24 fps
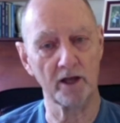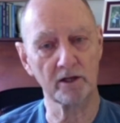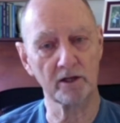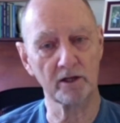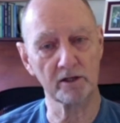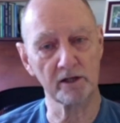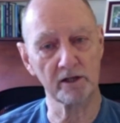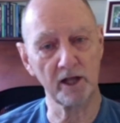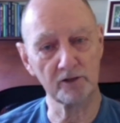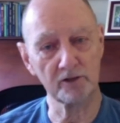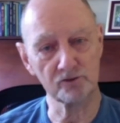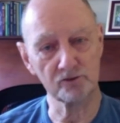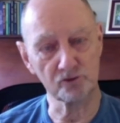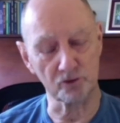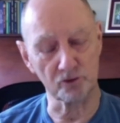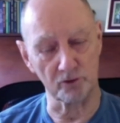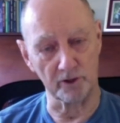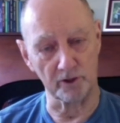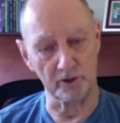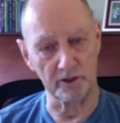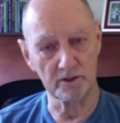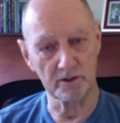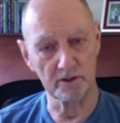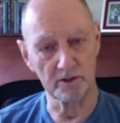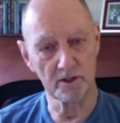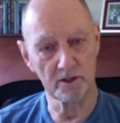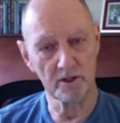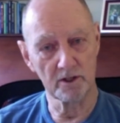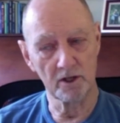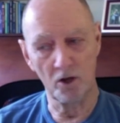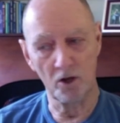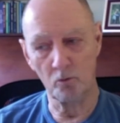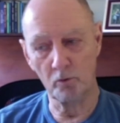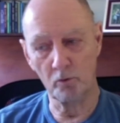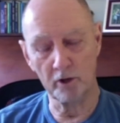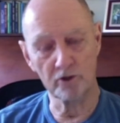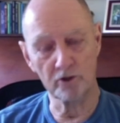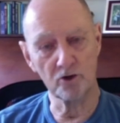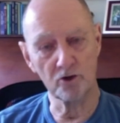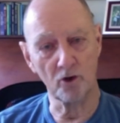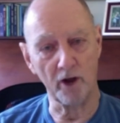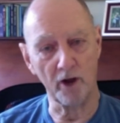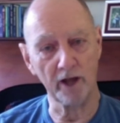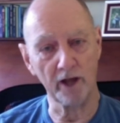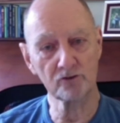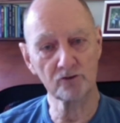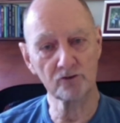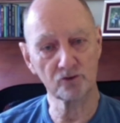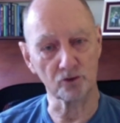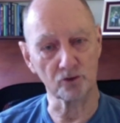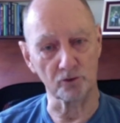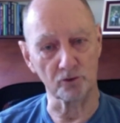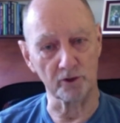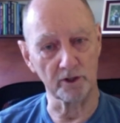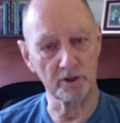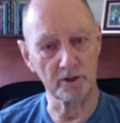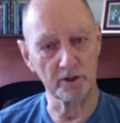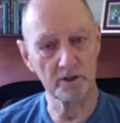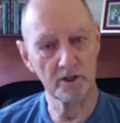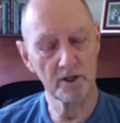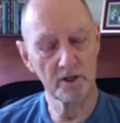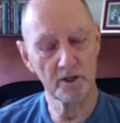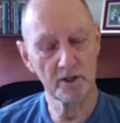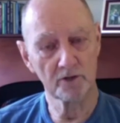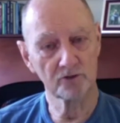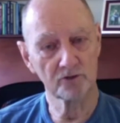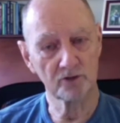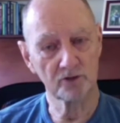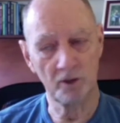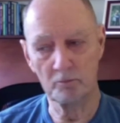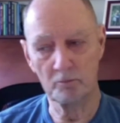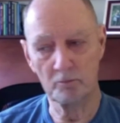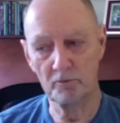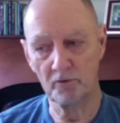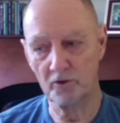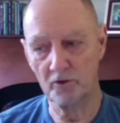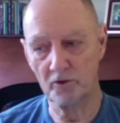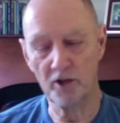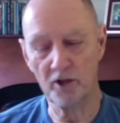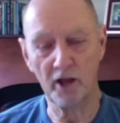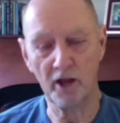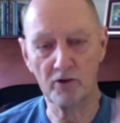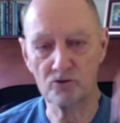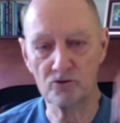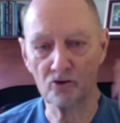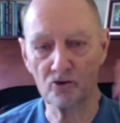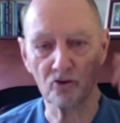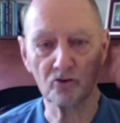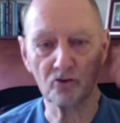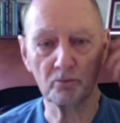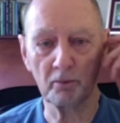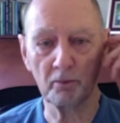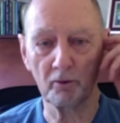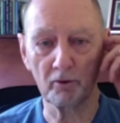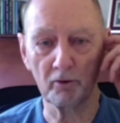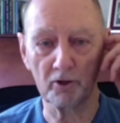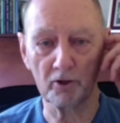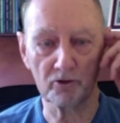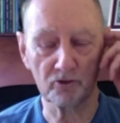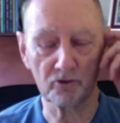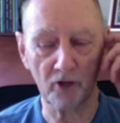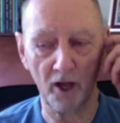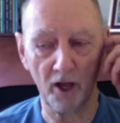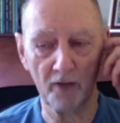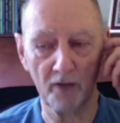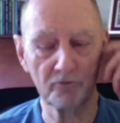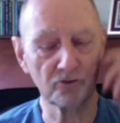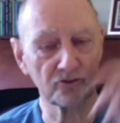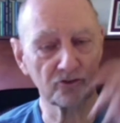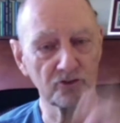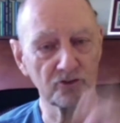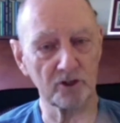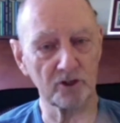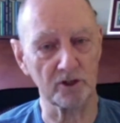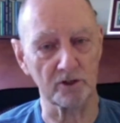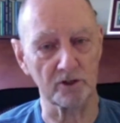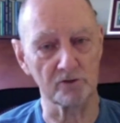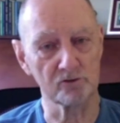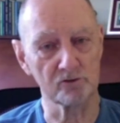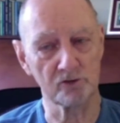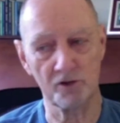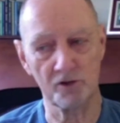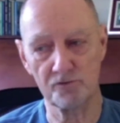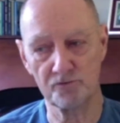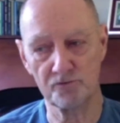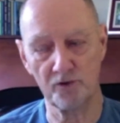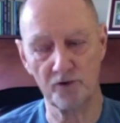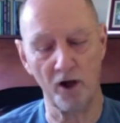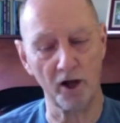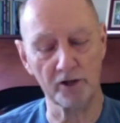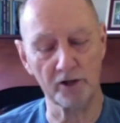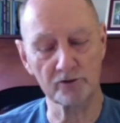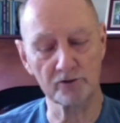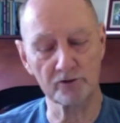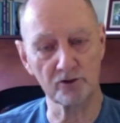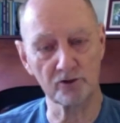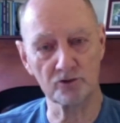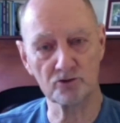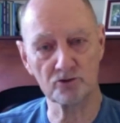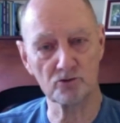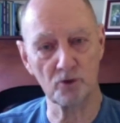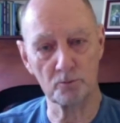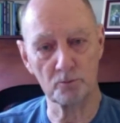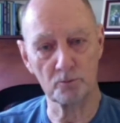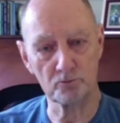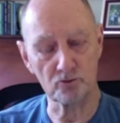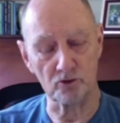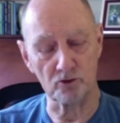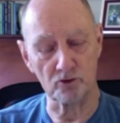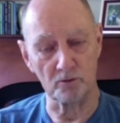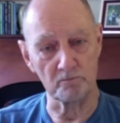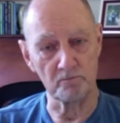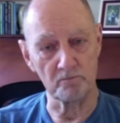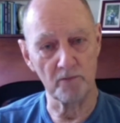enter it. And when you enter it, some of the nature spirits I've seen defy description.